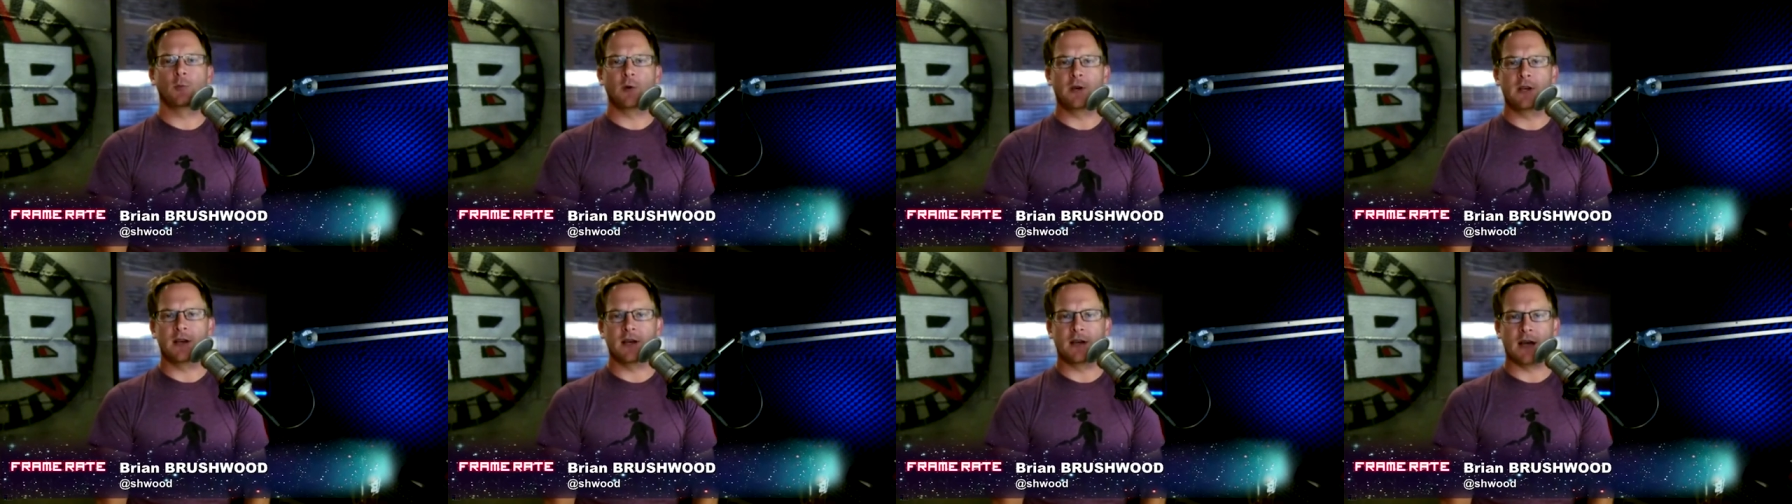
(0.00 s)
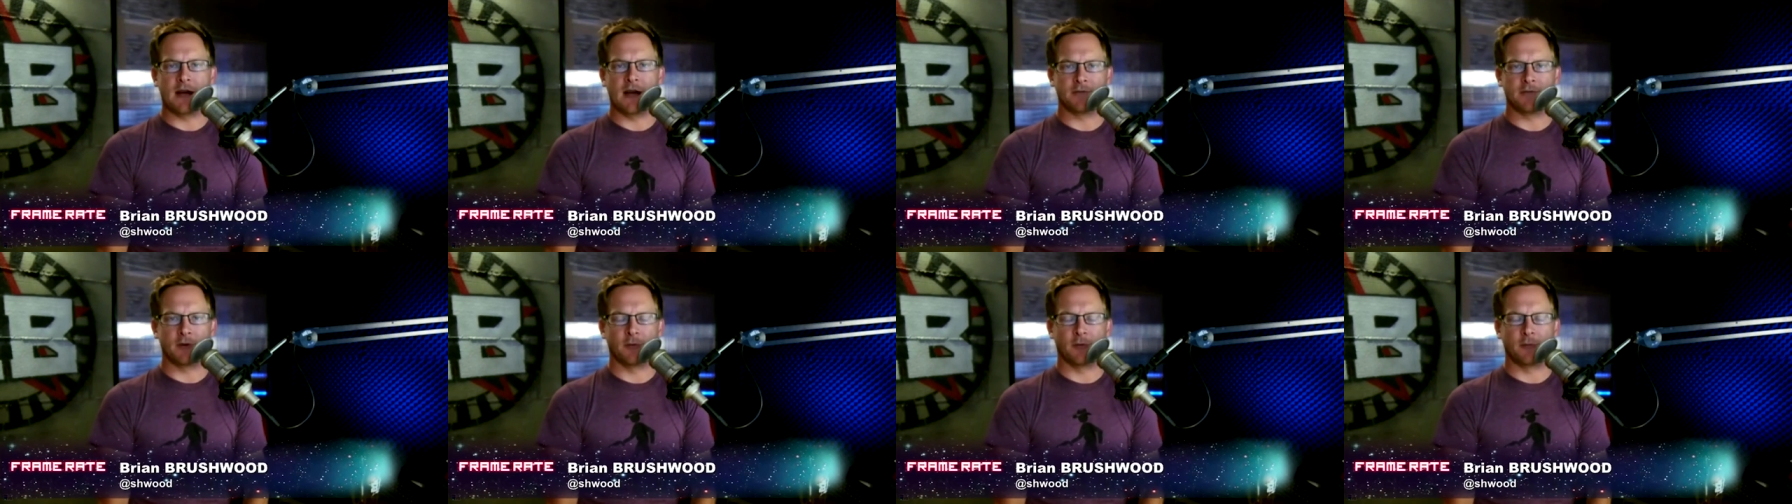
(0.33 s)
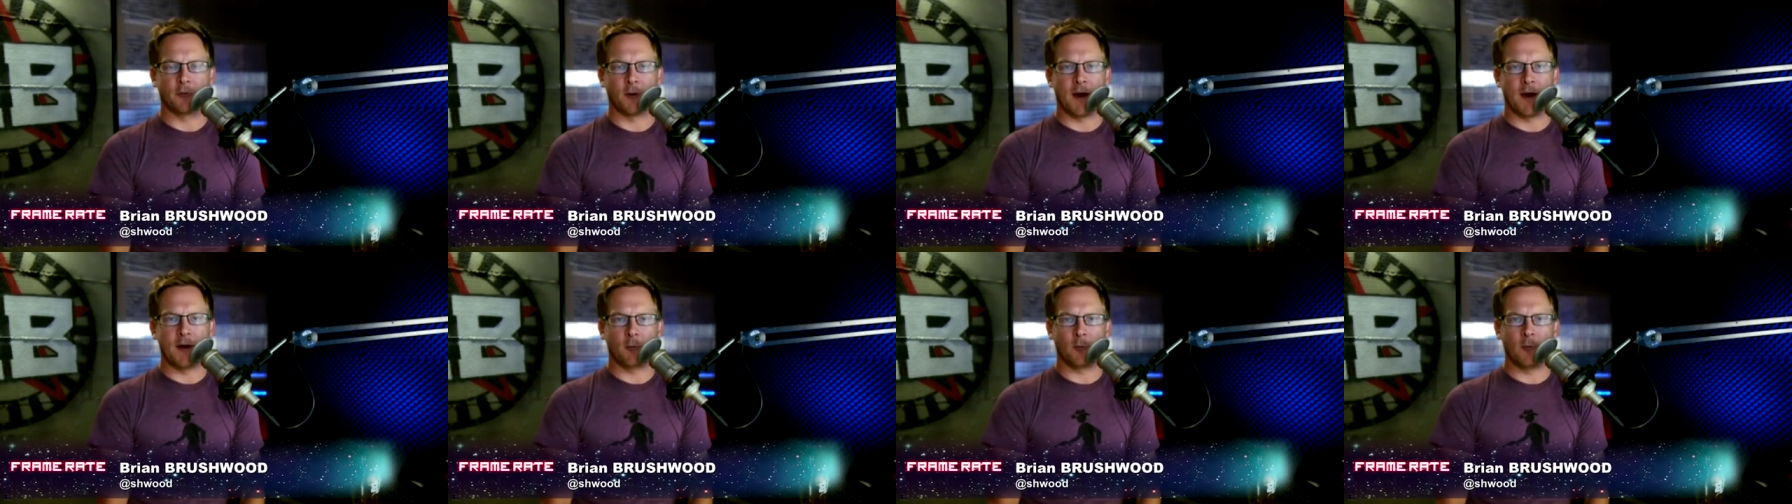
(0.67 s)
week, after
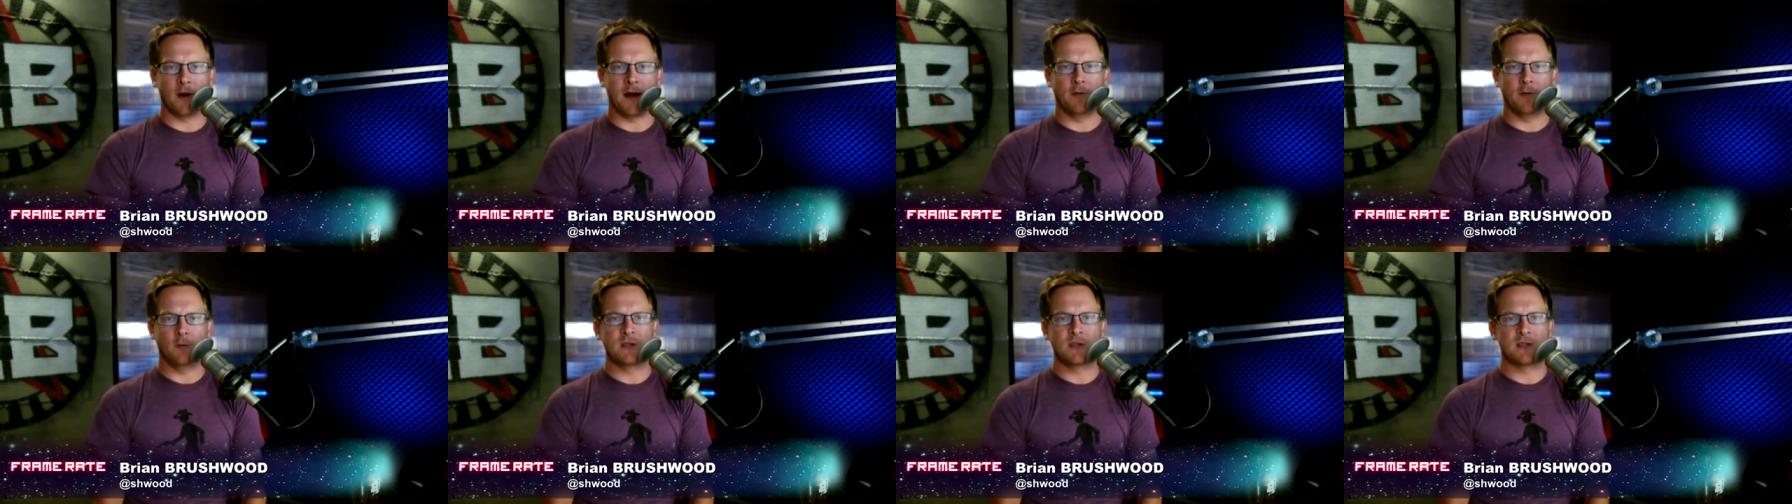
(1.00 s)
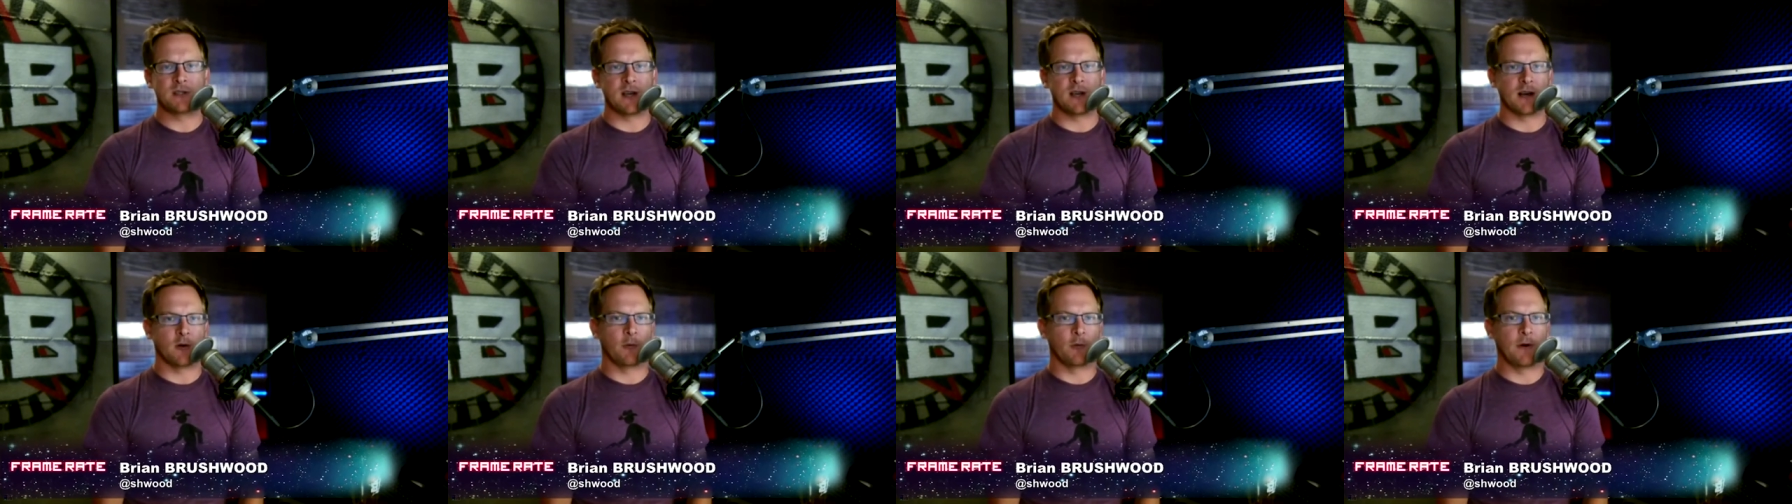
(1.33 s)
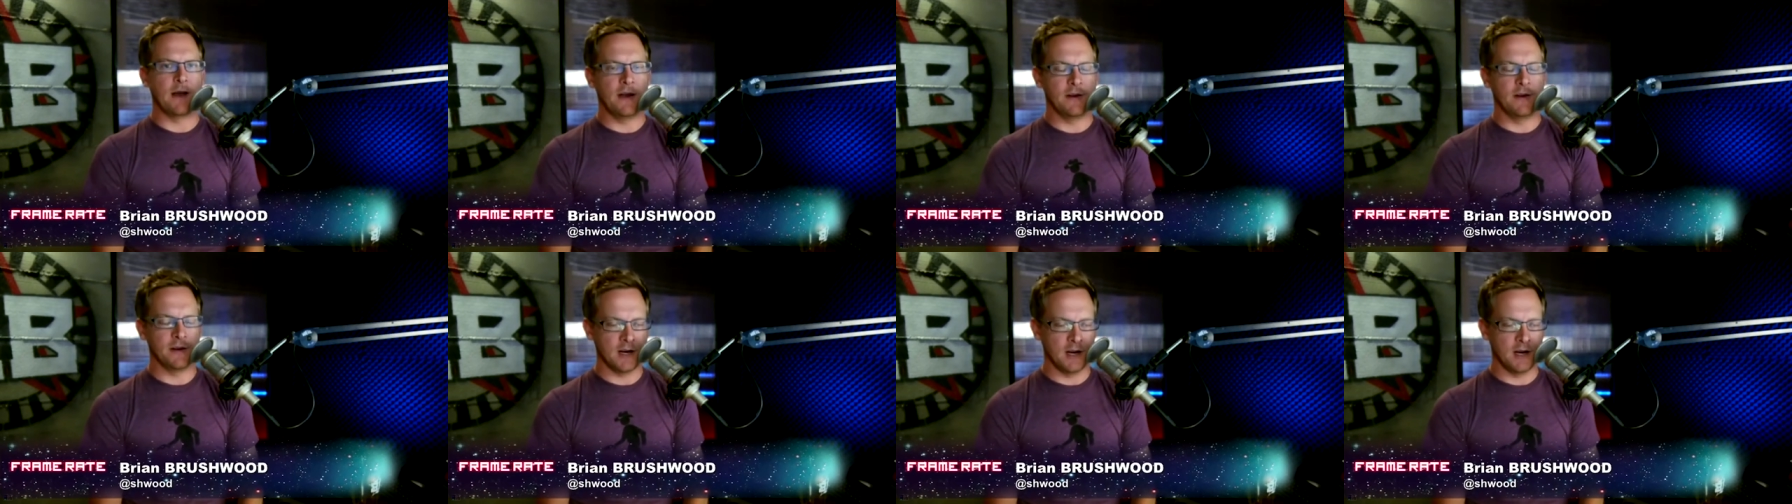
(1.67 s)
frame rate, we stuck
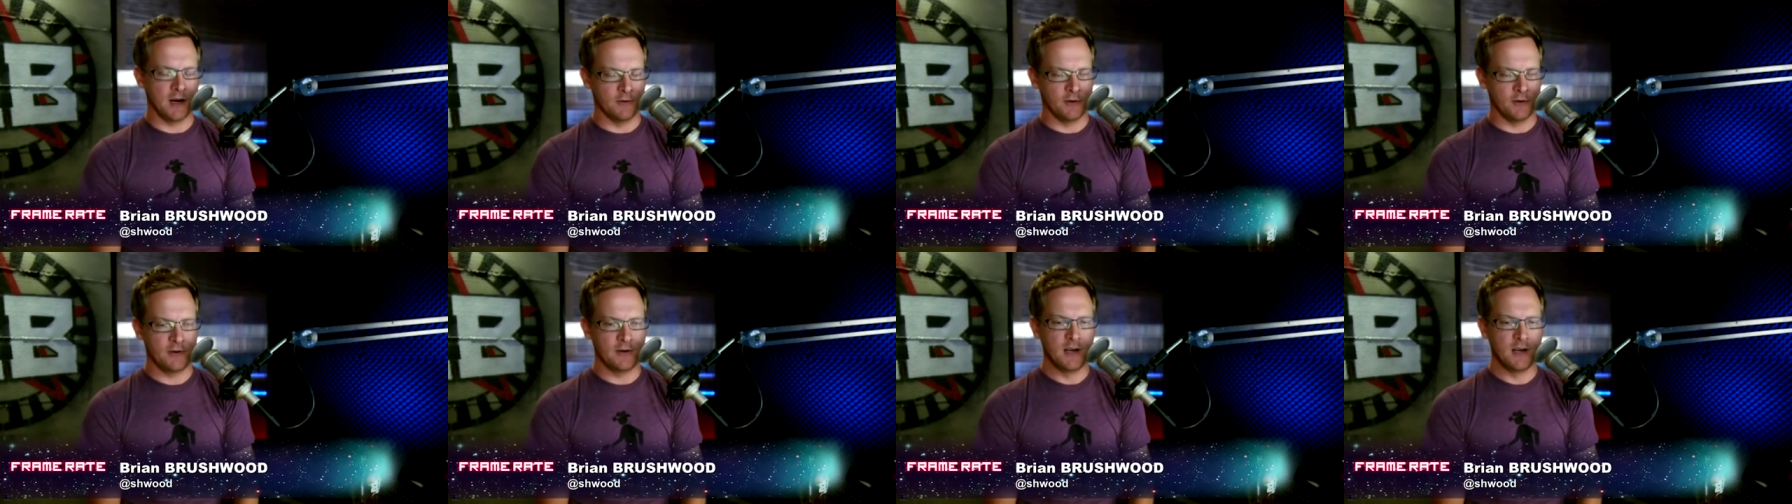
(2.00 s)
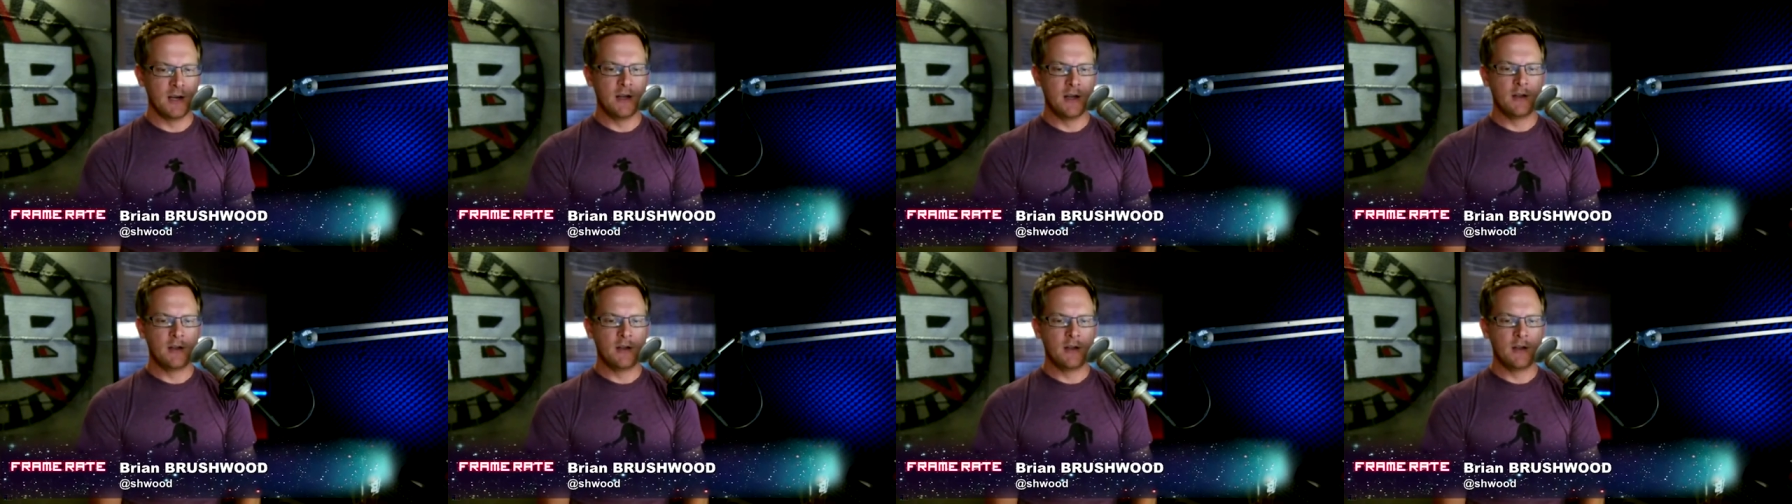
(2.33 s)
around and covered